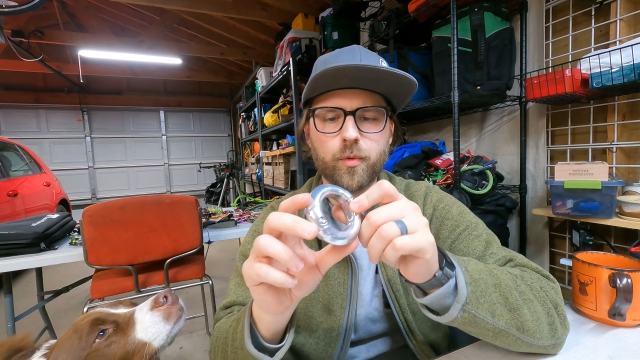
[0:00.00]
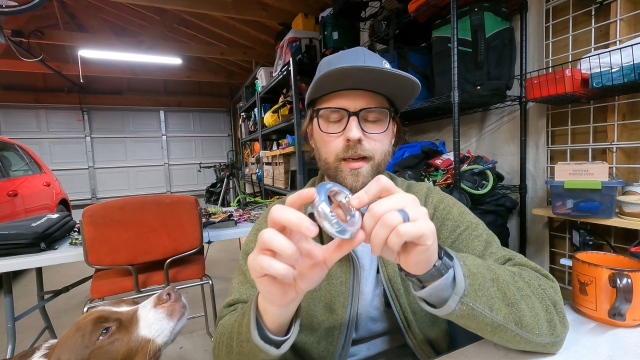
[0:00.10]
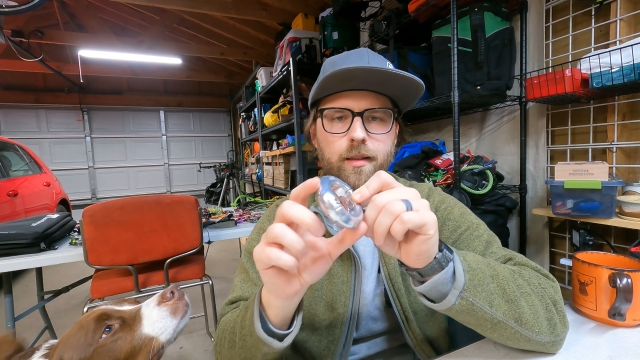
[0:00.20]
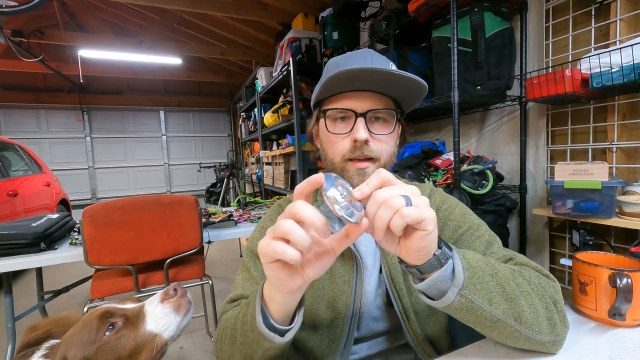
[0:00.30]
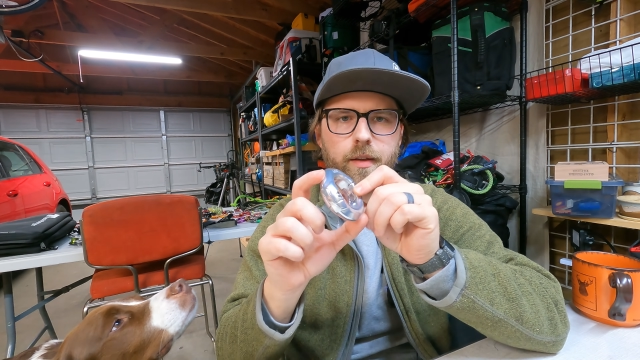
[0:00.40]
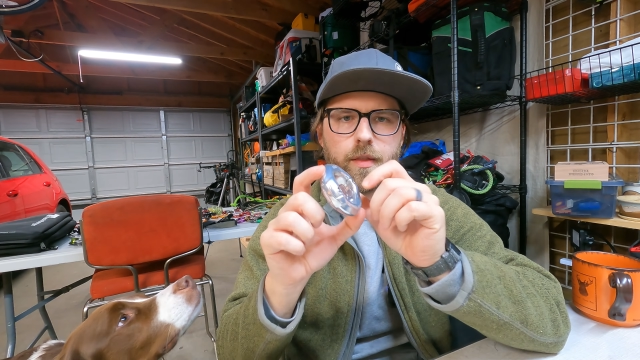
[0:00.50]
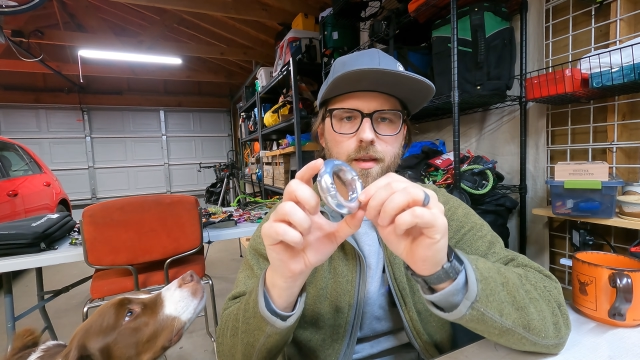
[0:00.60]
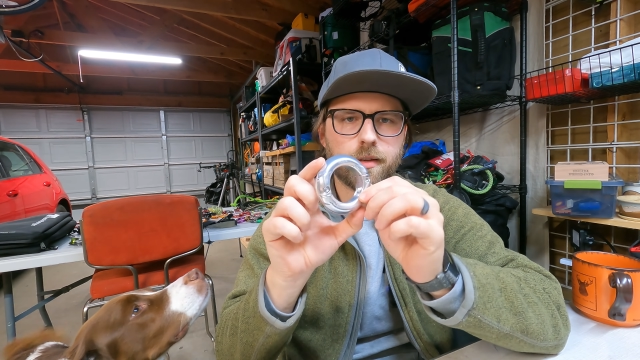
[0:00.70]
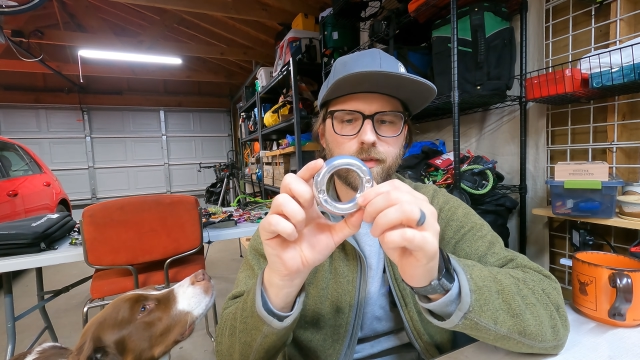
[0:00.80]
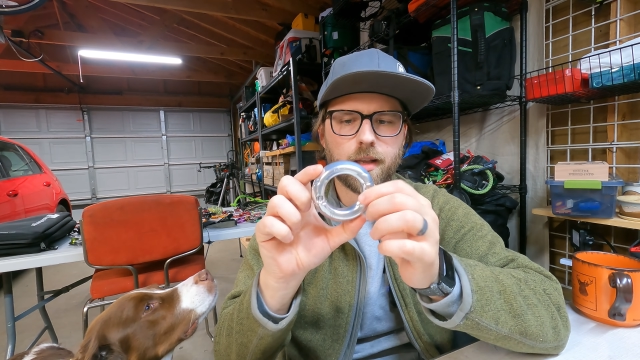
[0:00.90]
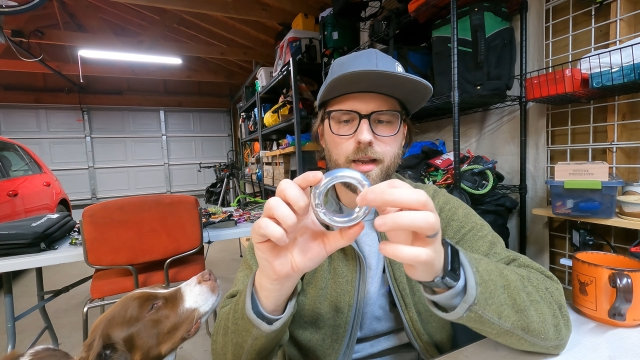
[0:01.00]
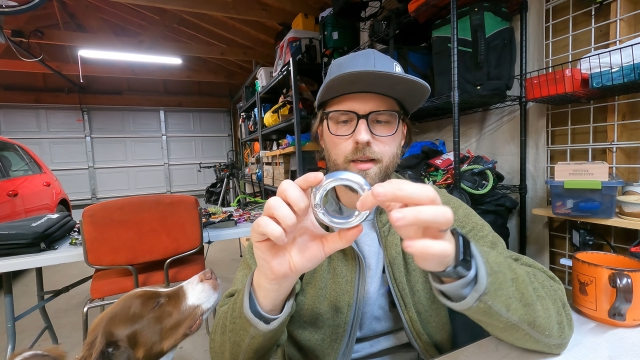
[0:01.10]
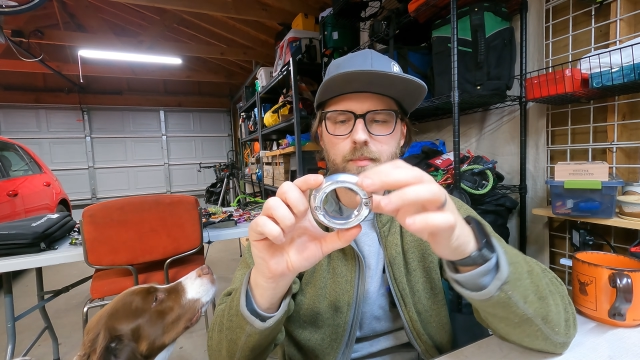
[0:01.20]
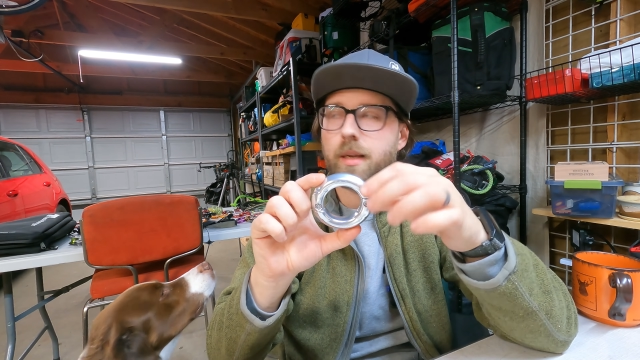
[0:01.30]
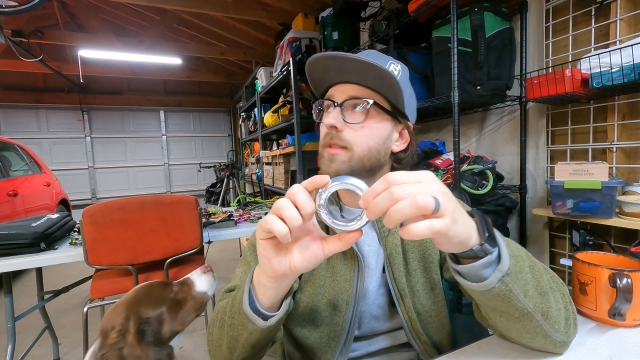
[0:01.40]
ring like this that I
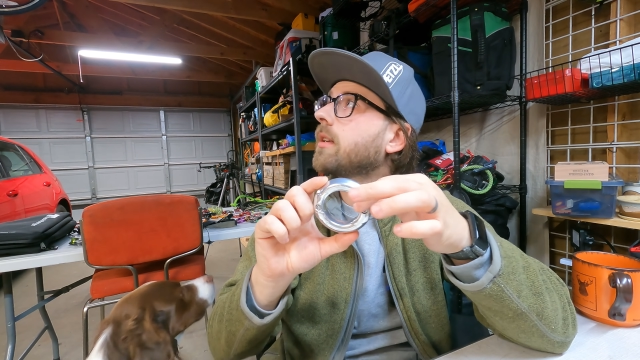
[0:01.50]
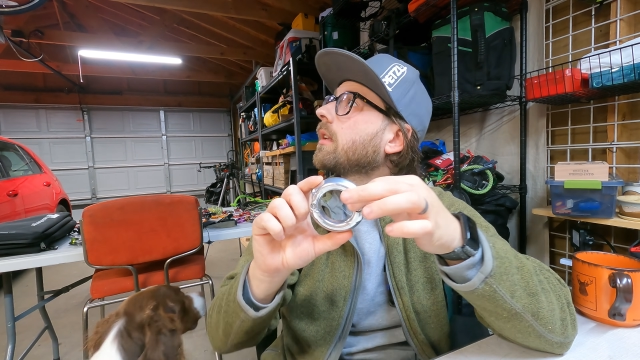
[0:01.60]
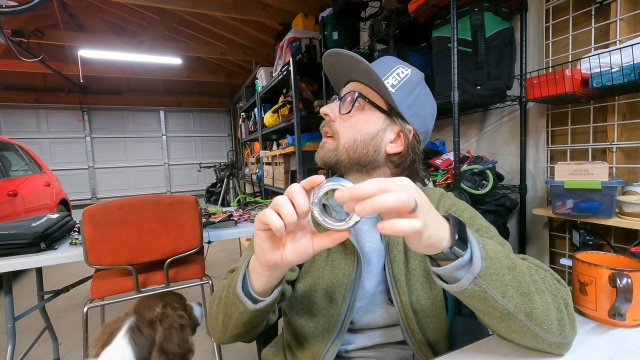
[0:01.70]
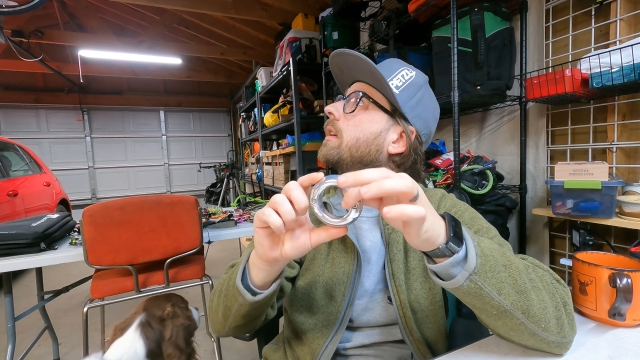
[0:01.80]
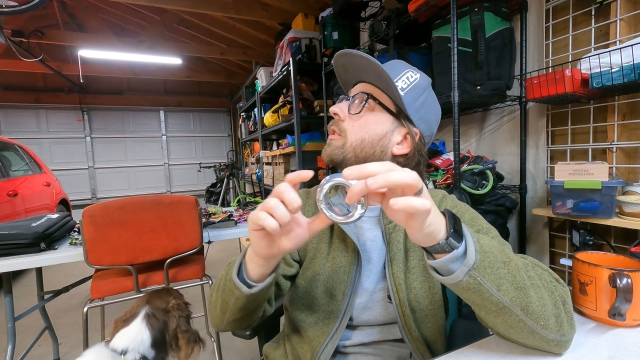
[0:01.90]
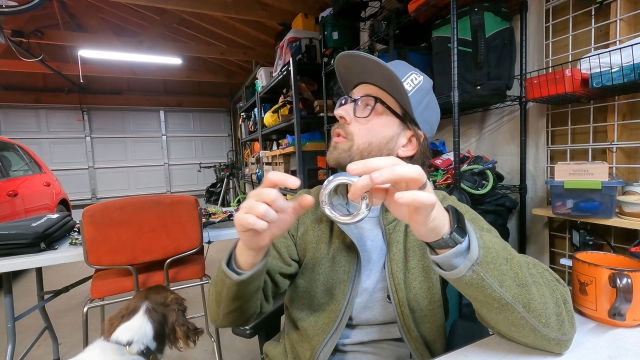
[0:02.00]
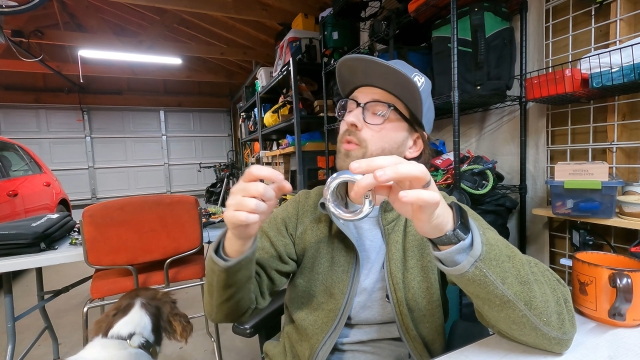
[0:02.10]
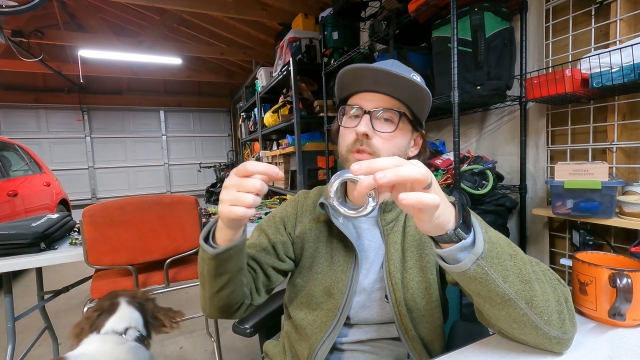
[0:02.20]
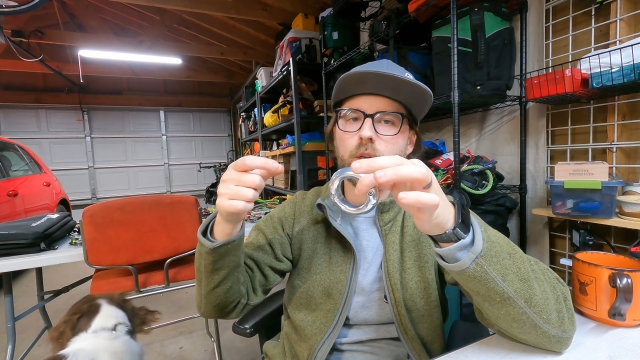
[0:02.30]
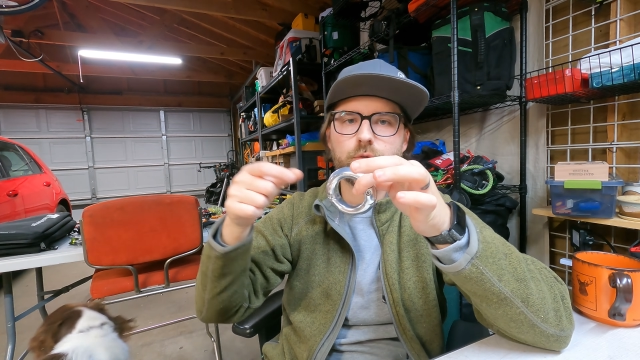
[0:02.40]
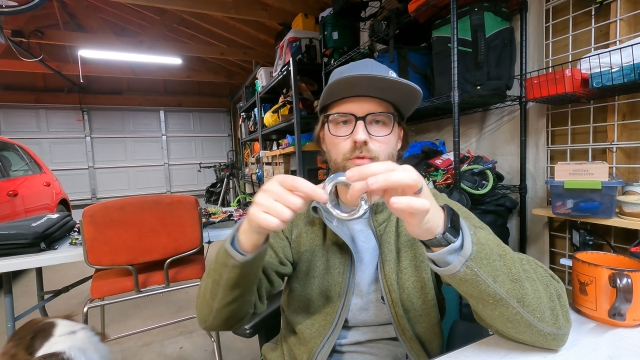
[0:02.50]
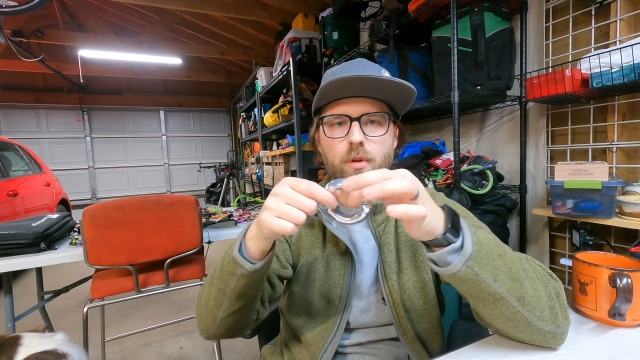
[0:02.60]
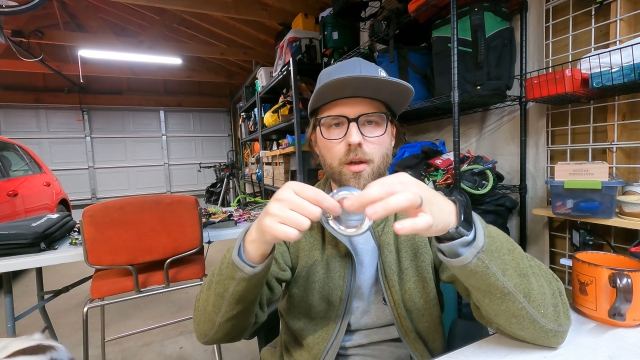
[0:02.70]
could basically use on